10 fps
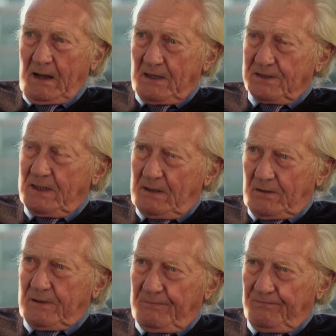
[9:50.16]
and say,
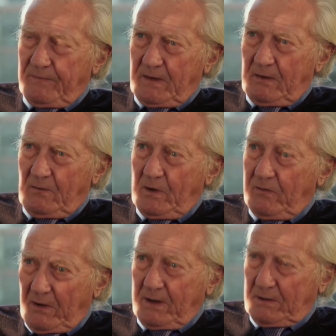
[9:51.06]
look,
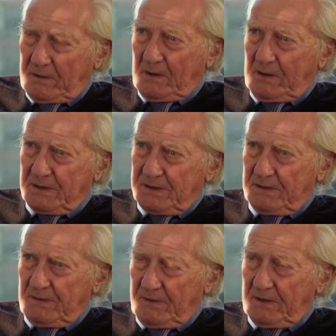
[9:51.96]
we
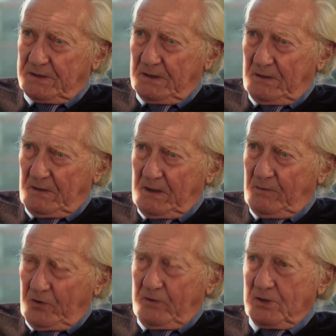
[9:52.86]
recognize that
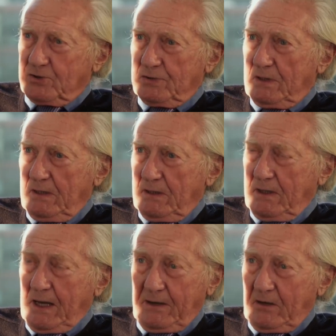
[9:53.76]
immigration
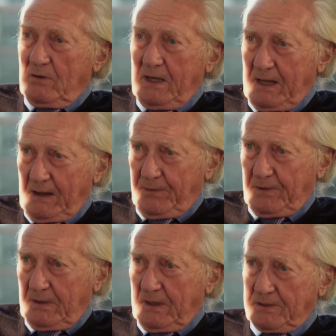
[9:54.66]
can only
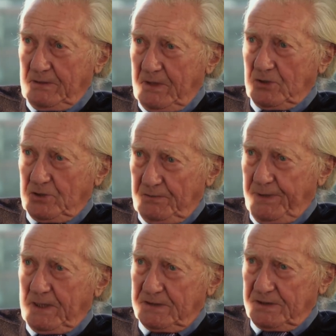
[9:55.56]
happen at a measured
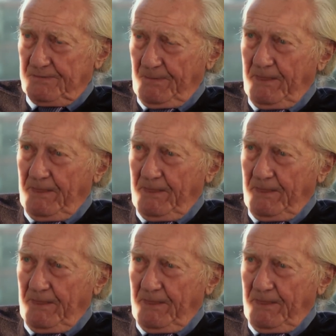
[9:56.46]
pace.